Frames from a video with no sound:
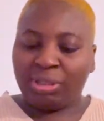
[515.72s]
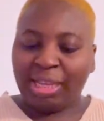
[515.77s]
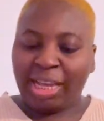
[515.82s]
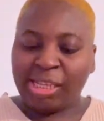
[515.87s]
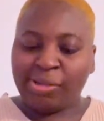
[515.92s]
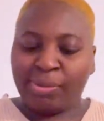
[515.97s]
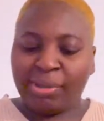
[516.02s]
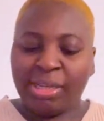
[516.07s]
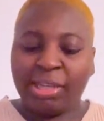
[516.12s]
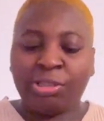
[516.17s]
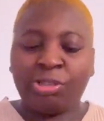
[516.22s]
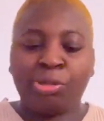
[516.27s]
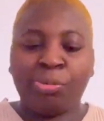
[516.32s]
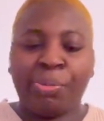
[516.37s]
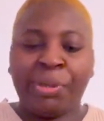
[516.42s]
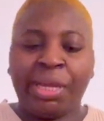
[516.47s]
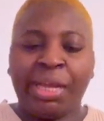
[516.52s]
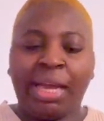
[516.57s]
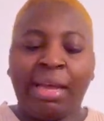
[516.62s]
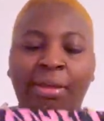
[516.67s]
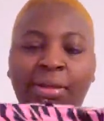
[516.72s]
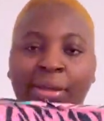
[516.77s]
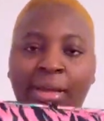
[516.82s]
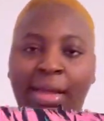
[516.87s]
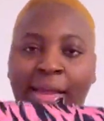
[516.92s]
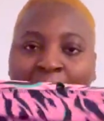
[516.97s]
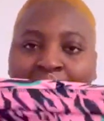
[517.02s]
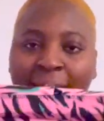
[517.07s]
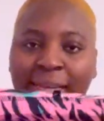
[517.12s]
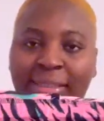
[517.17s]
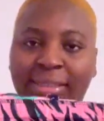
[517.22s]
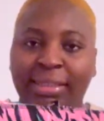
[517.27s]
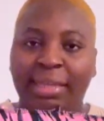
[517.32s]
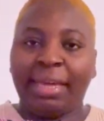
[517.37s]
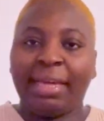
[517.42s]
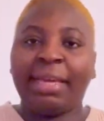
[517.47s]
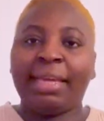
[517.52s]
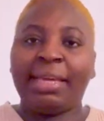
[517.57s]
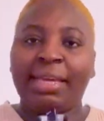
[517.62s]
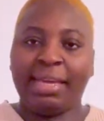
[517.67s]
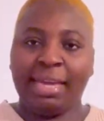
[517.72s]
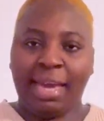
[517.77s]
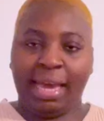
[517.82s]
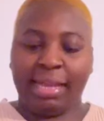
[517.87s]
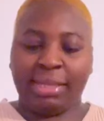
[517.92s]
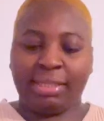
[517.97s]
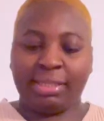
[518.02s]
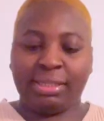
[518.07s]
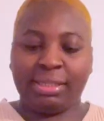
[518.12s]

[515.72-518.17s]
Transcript: I expecting it to be elastic? Yes.